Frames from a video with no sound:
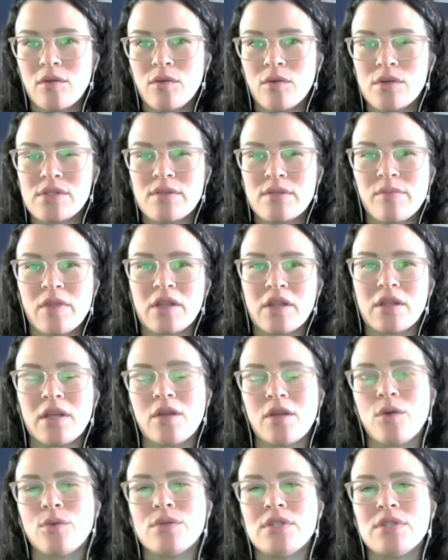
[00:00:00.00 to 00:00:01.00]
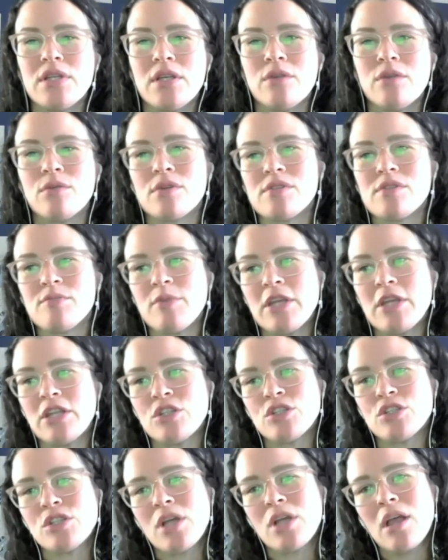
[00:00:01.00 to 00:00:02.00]
or something like OT or
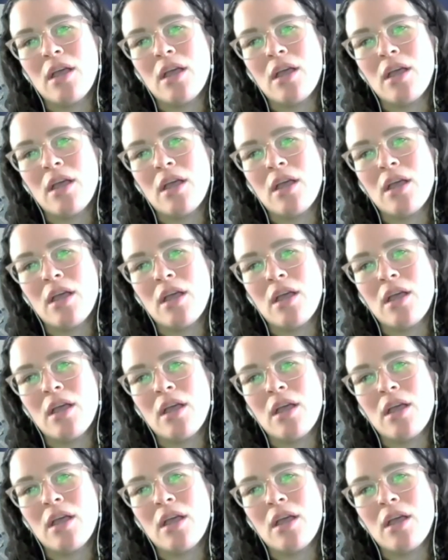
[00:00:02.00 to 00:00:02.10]
speech,